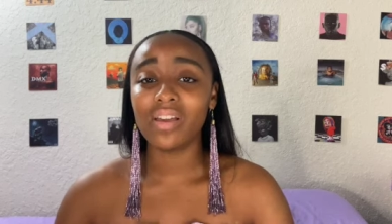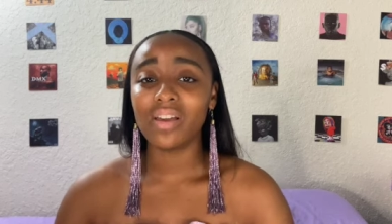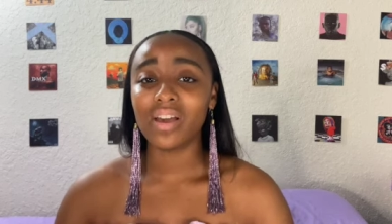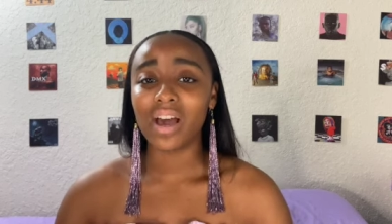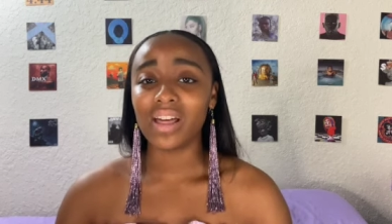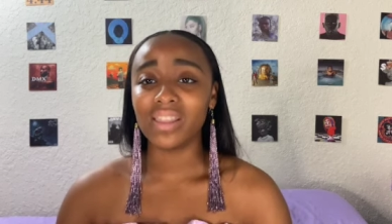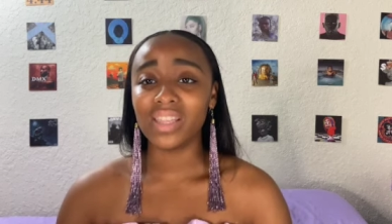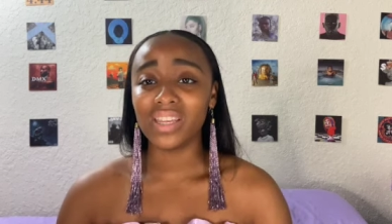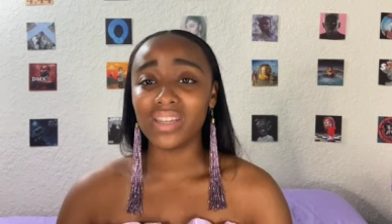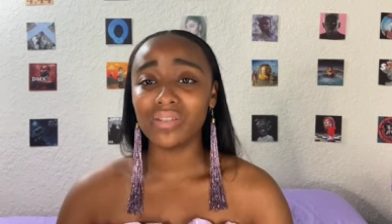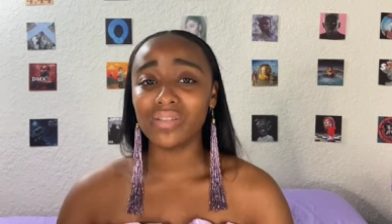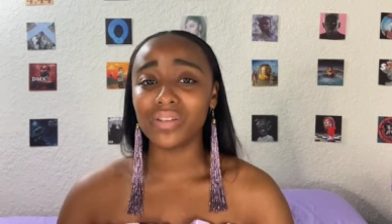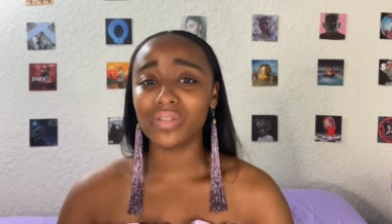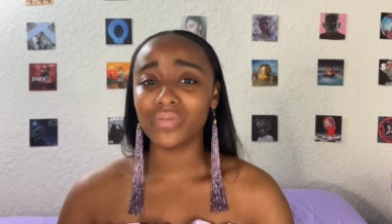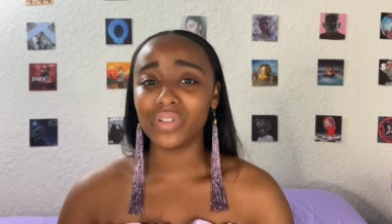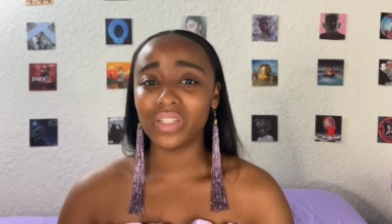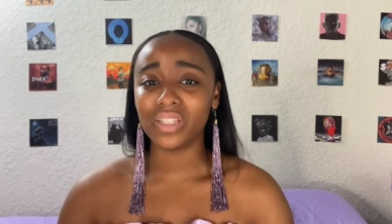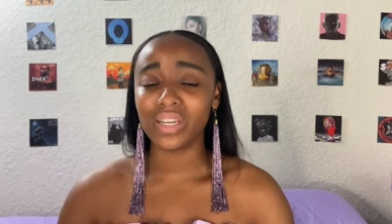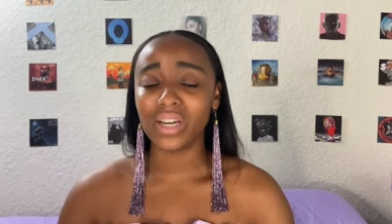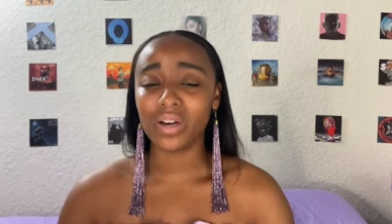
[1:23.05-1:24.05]
I think you can
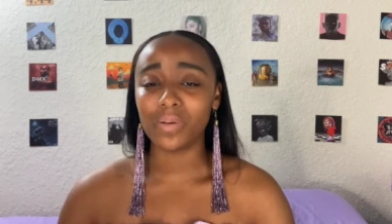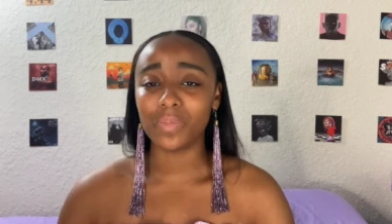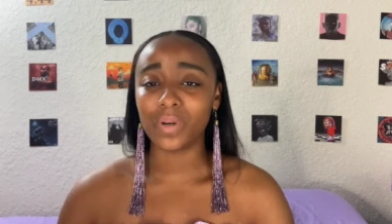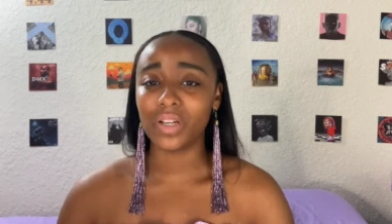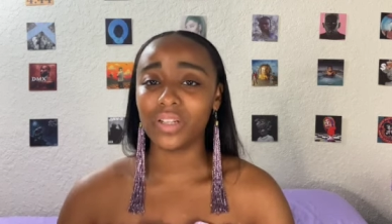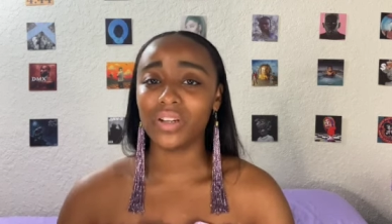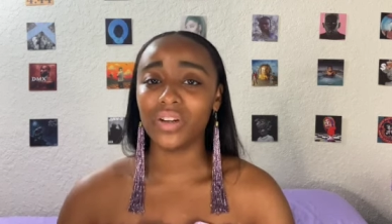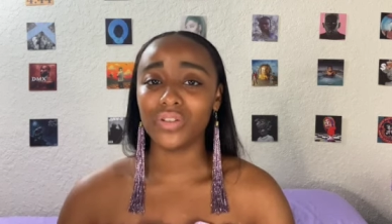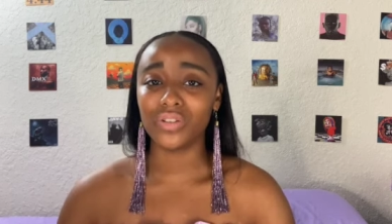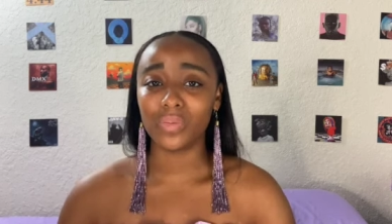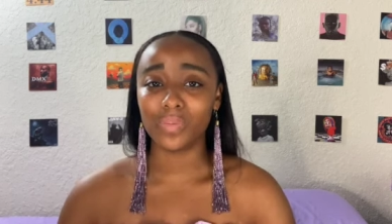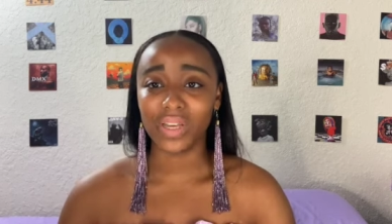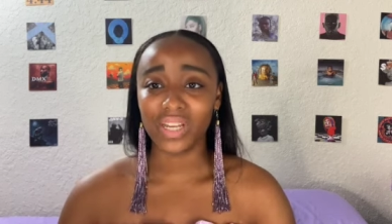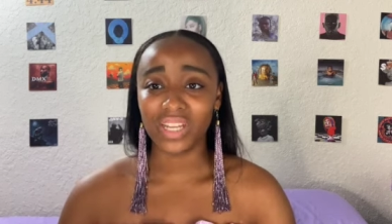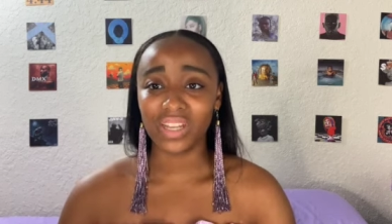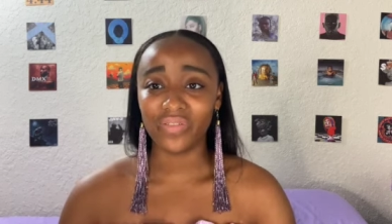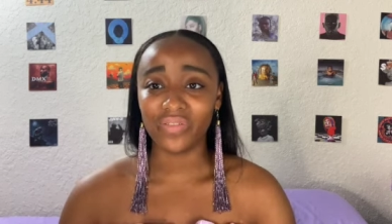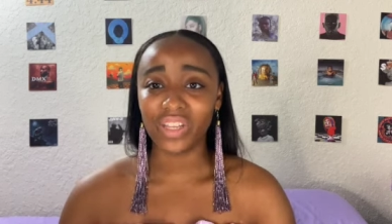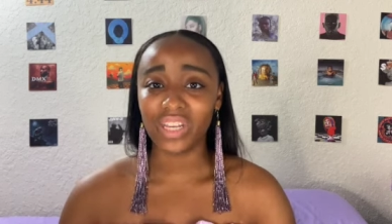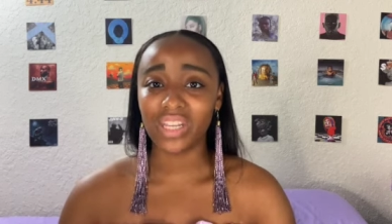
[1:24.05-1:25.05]
really help others with
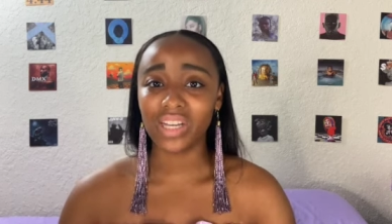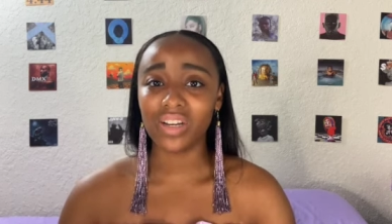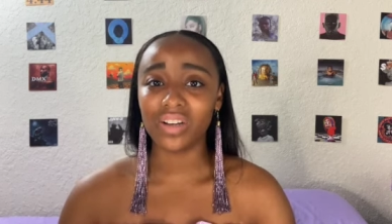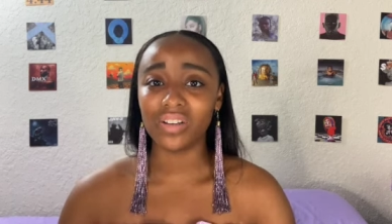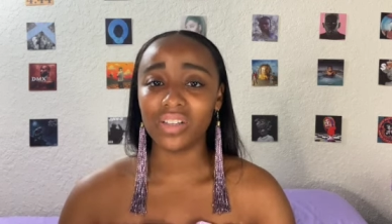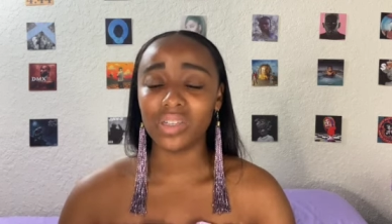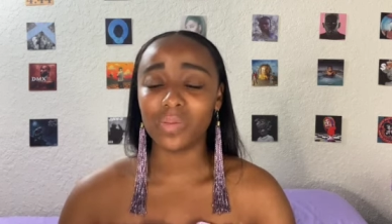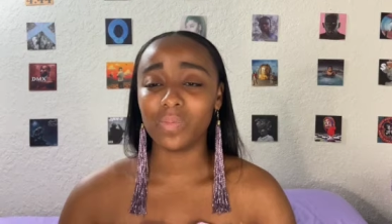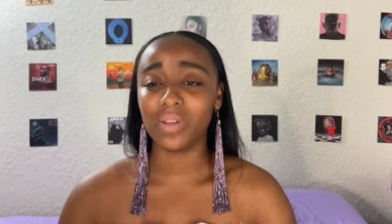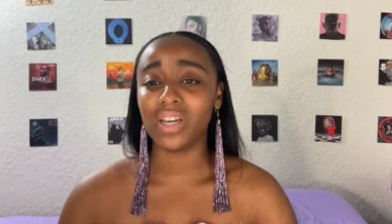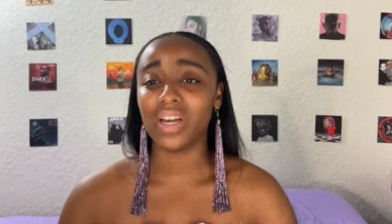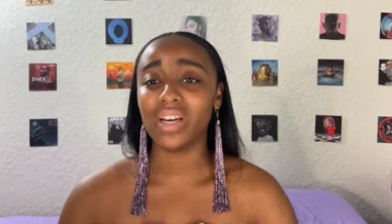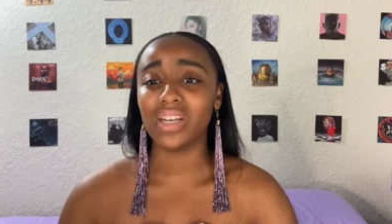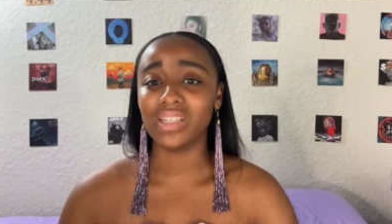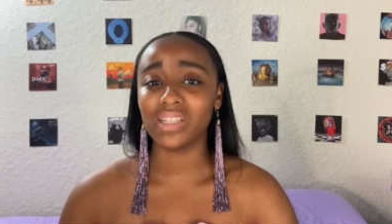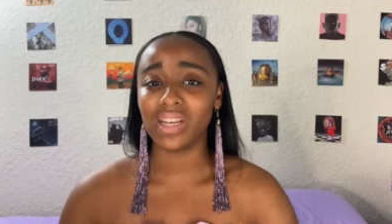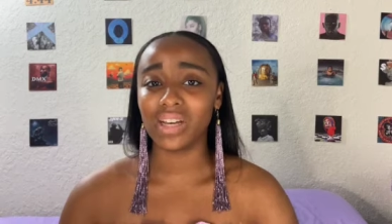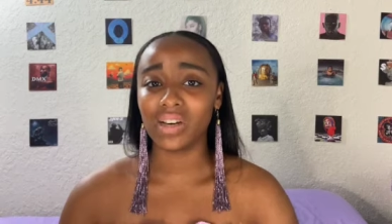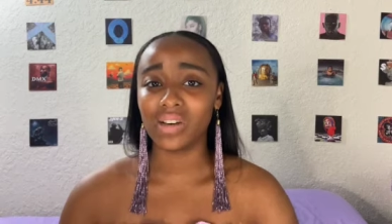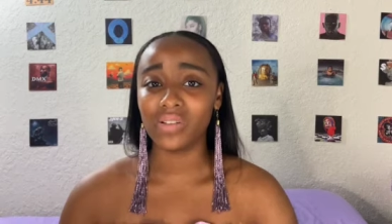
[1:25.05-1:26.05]
making videos
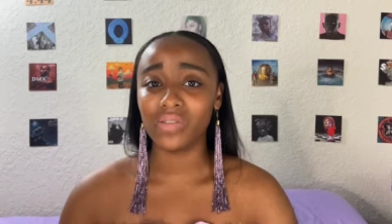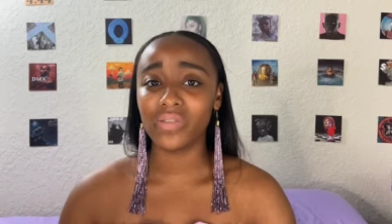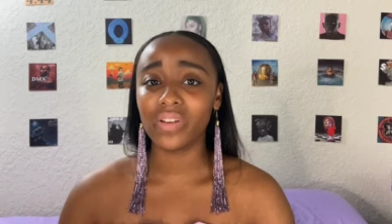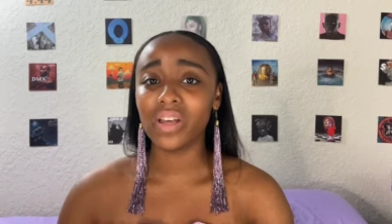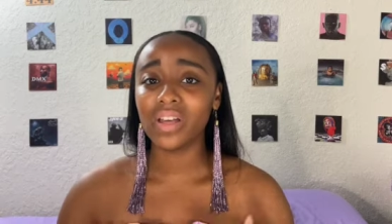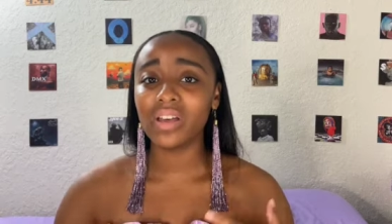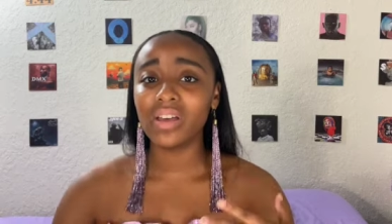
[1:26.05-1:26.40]
because of